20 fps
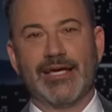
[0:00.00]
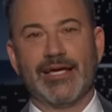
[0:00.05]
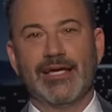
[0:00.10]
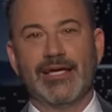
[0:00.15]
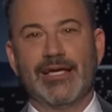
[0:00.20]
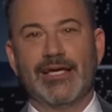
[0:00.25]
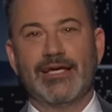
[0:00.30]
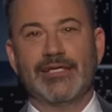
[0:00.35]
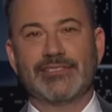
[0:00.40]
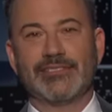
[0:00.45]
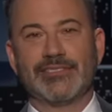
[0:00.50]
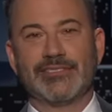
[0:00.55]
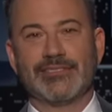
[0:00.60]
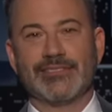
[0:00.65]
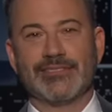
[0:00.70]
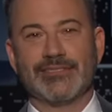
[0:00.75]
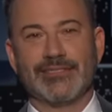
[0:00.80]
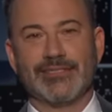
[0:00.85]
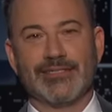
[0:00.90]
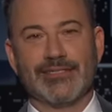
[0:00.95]

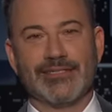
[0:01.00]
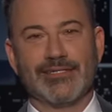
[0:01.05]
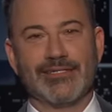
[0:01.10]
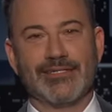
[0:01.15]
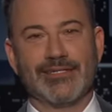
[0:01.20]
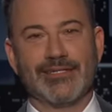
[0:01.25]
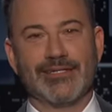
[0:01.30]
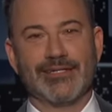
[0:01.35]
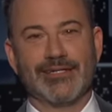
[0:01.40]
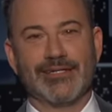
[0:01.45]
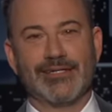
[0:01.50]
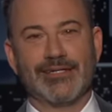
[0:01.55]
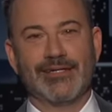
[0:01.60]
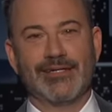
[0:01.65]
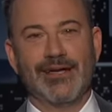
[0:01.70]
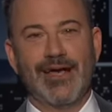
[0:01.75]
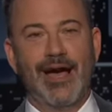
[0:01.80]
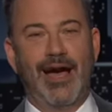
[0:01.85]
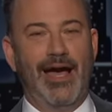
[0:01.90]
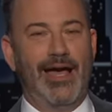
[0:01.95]

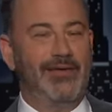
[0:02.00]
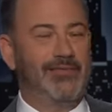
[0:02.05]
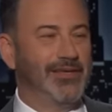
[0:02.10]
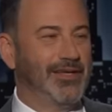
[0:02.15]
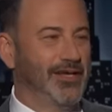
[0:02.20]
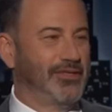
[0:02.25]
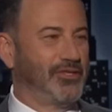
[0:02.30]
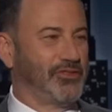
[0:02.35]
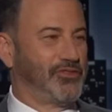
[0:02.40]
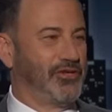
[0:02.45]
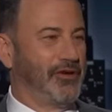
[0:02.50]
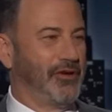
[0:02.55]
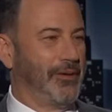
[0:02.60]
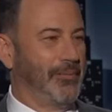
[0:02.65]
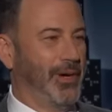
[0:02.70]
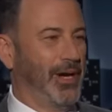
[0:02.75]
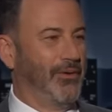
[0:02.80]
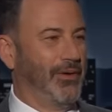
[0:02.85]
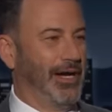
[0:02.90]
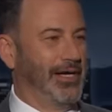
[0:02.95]
I have another theory
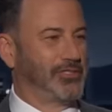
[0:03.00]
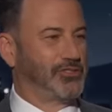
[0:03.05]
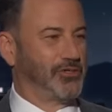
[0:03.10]
about why